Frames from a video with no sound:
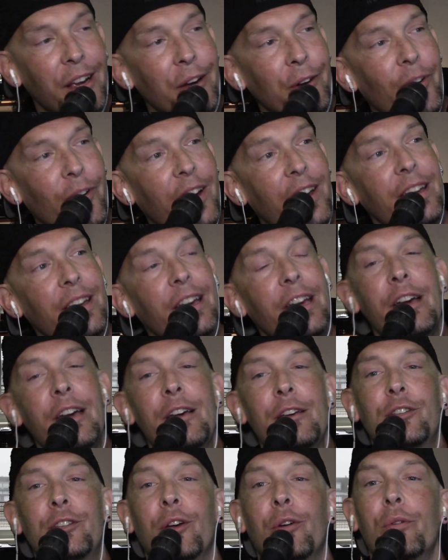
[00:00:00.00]
right?
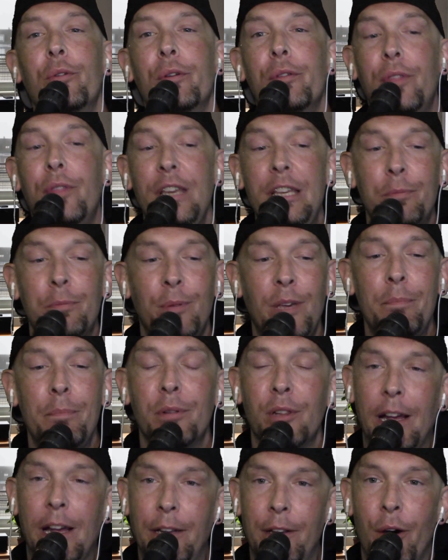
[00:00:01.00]
So these
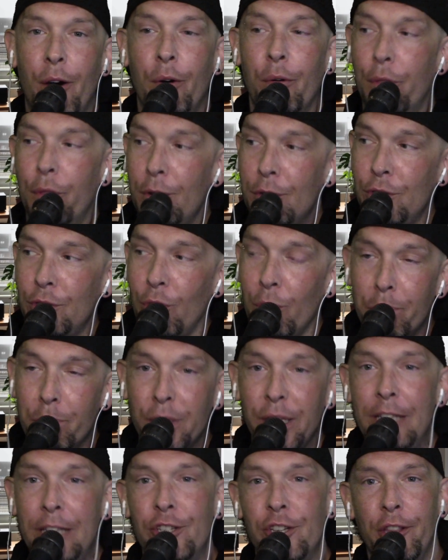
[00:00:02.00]
people I know, they're still
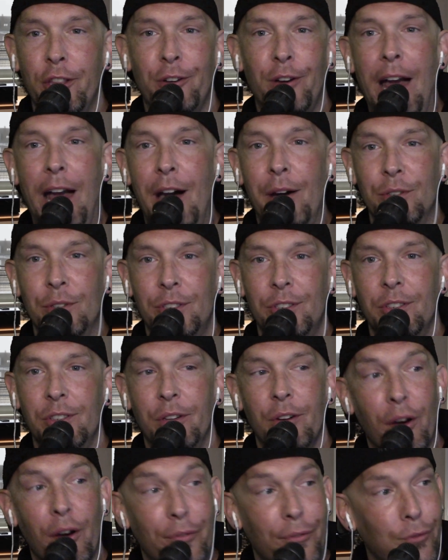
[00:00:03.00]
bleaching their house,
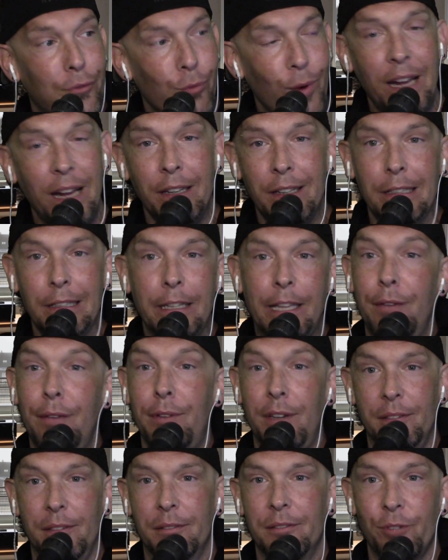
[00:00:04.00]
afraid to leave
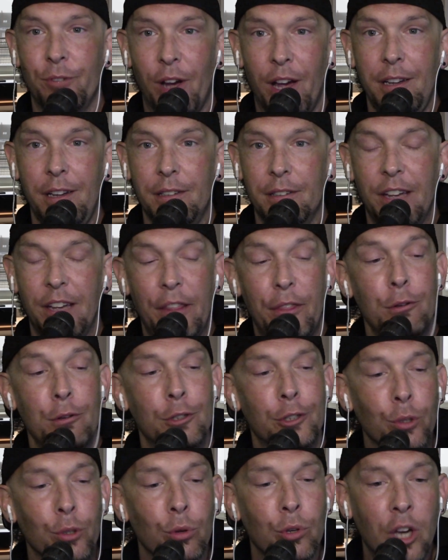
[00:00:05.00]
it, right? And they're
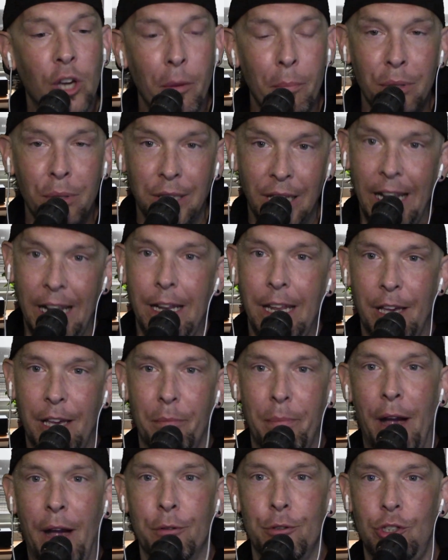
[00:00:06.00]
still complaining
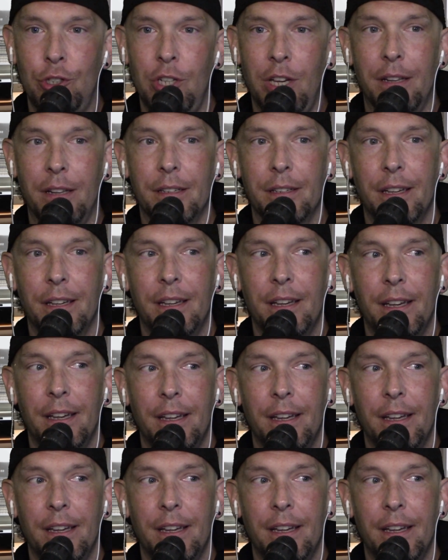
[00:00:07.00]
about shit.